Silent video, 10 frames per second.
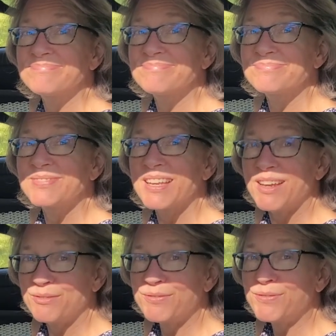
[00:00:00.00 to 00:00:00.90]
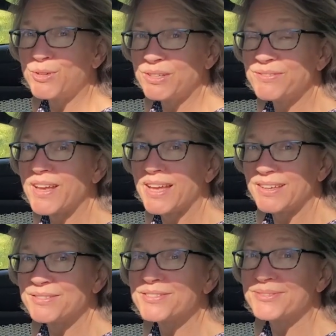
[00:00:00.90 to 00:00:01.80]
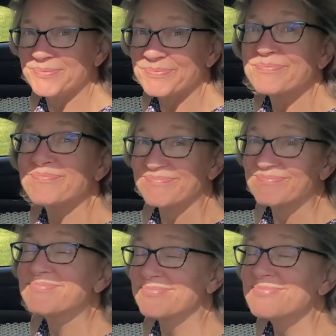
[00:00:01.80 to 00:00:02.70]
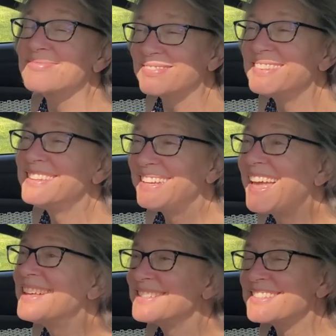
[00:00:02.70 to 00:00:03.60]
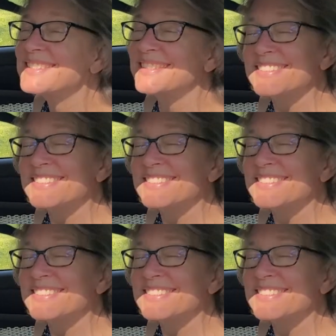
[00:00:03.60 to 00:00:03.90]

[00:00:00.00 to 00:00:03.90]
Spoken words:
45 miles per gallon. Yes.